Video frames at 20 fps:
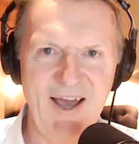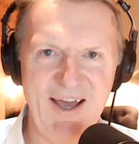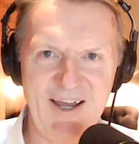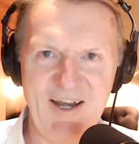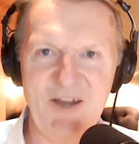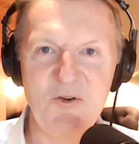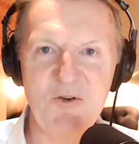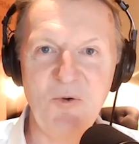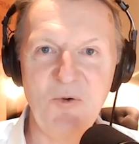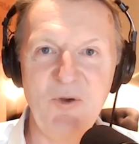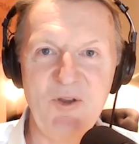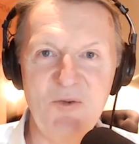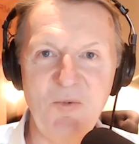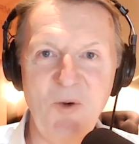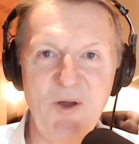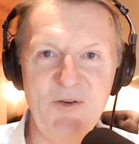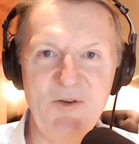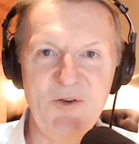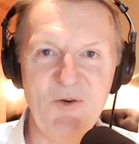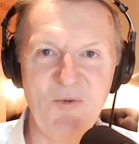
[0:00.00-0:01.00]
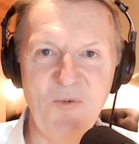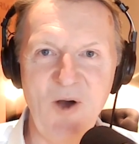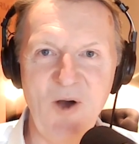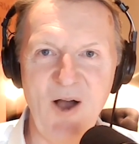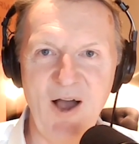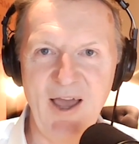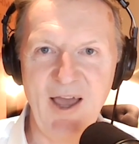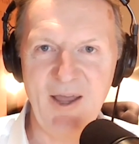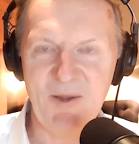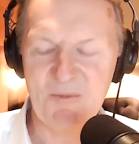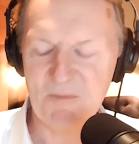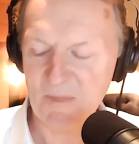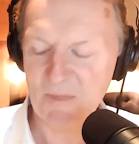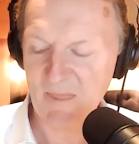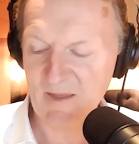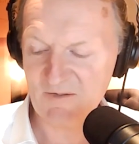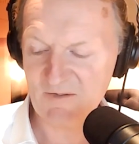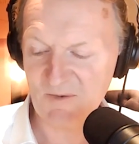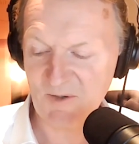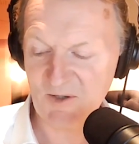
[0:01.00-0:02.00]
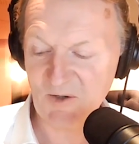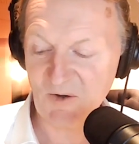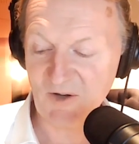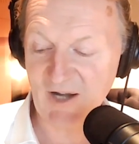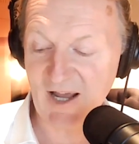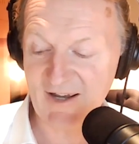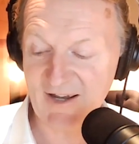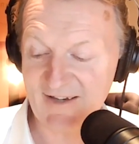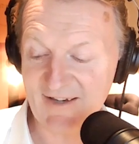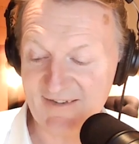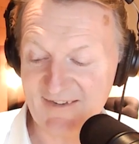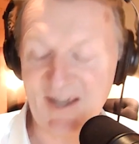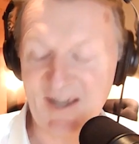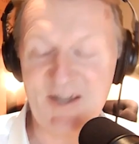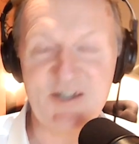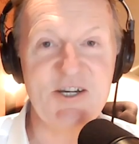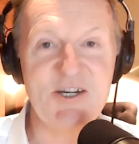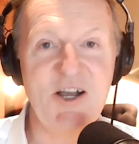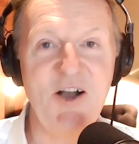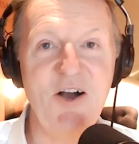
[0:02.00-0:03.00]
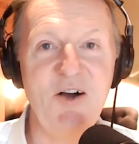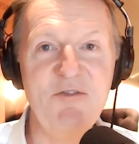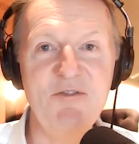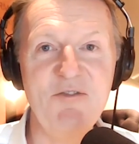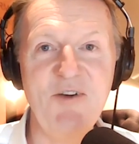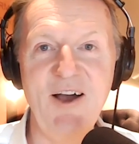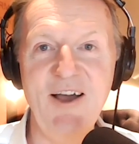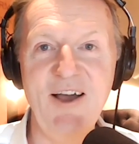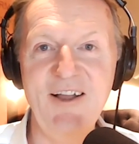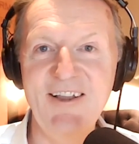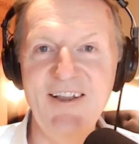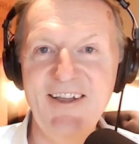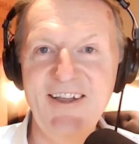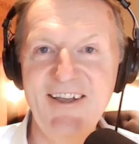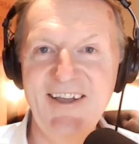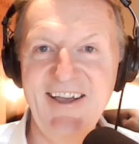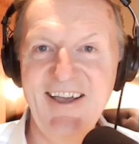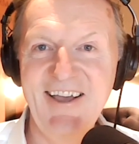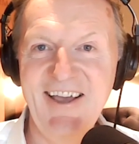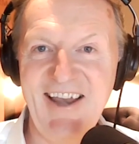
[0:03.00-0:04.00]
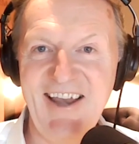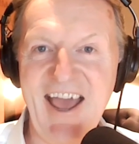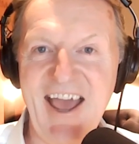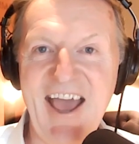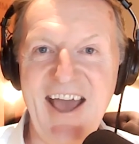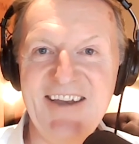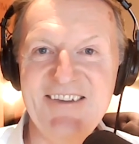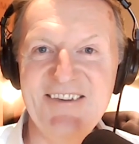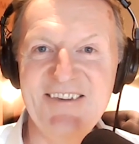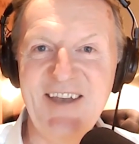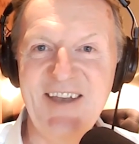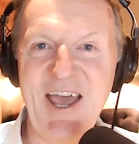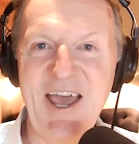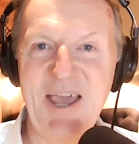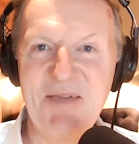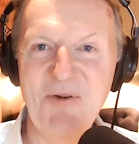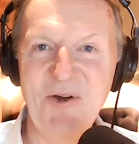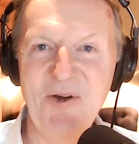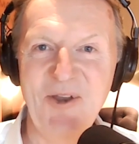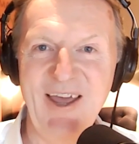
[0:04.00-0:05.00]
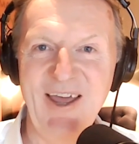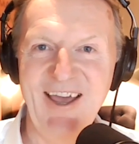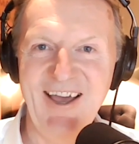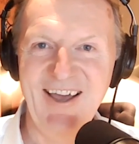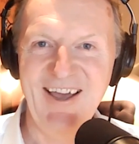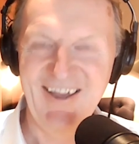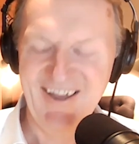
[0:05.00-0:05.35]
And I'd always wondered why. And so I got out his HR file and it had his name on it.